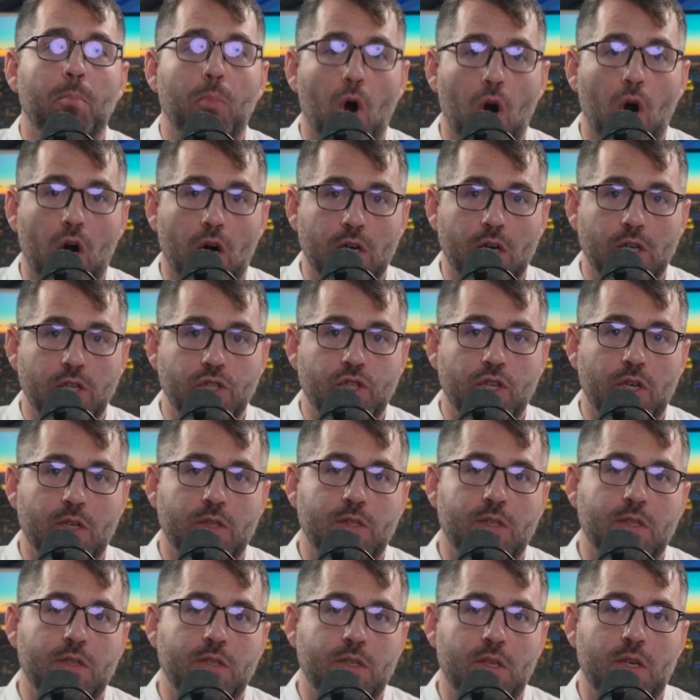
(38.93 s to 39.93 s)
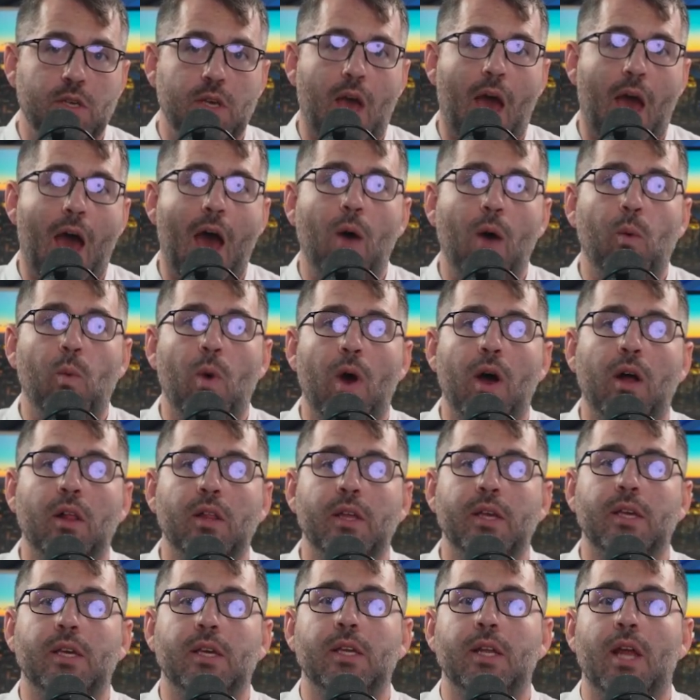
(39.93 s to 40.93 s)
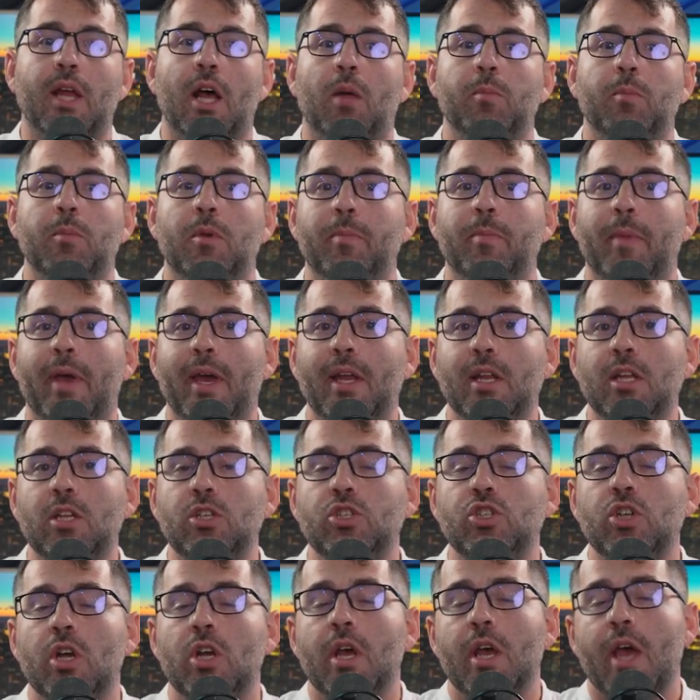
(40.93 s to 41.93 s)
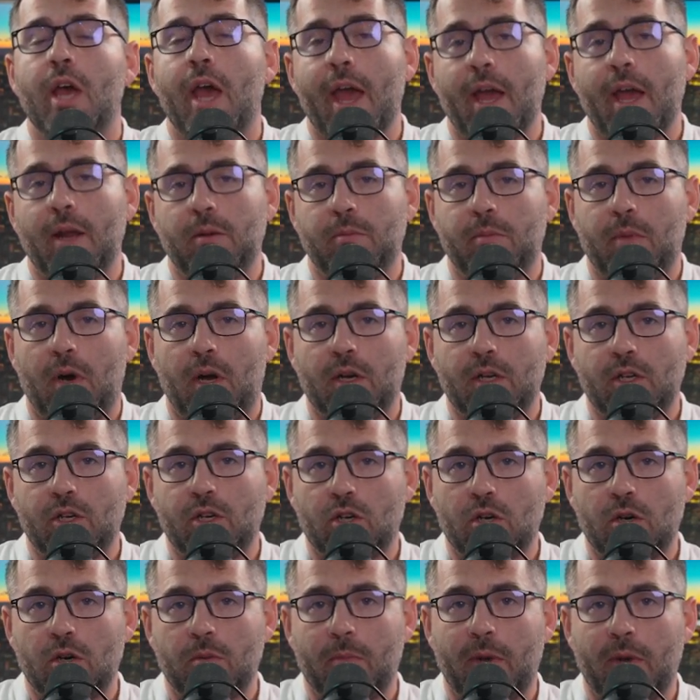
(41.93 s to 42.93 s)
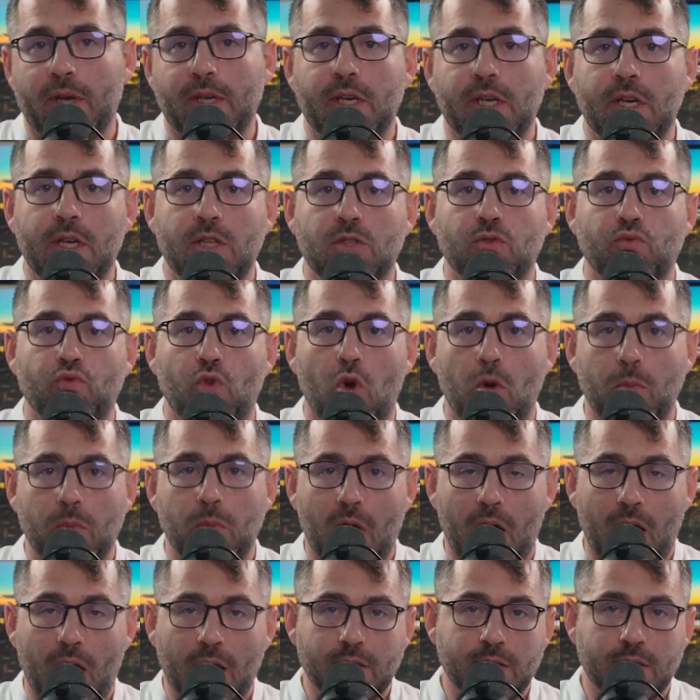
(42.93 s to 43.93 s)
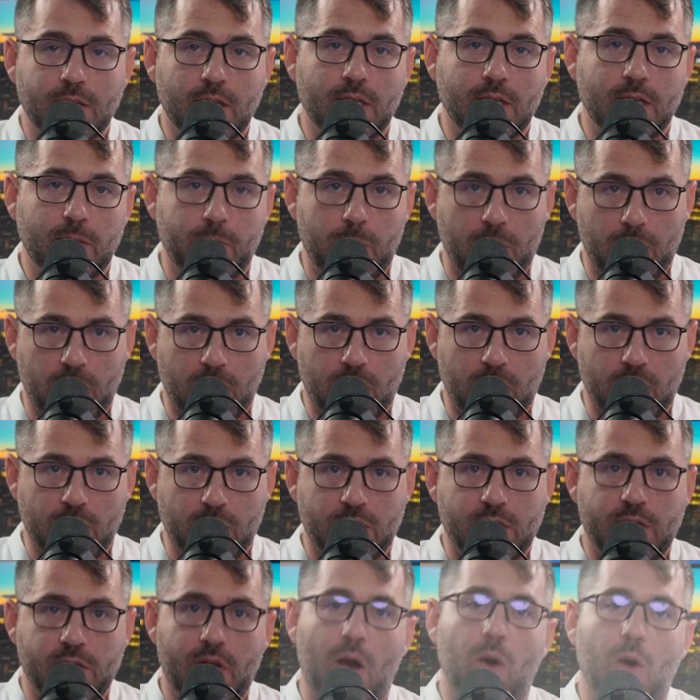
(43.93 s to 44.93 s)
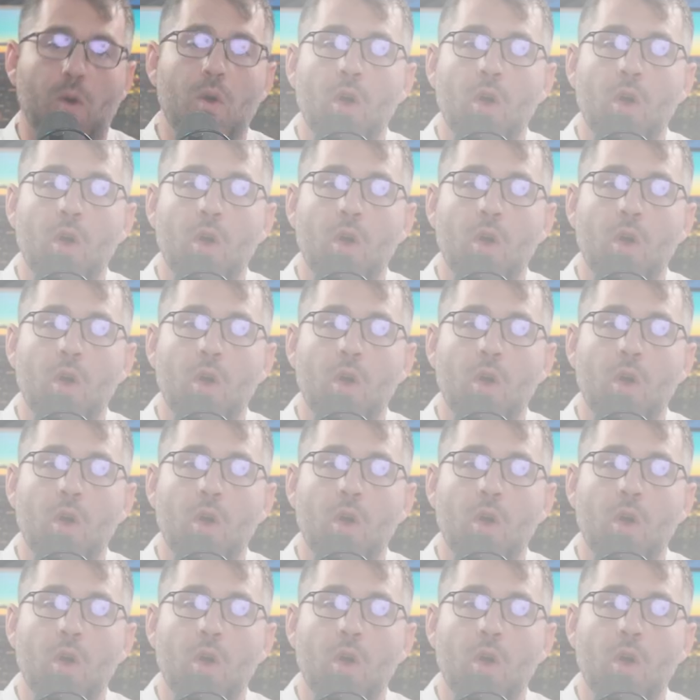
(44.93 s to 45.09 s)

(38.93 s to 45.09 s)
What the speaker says: Bark just to see how well it can help me manage and monitor my kids' Roblox experience. Now,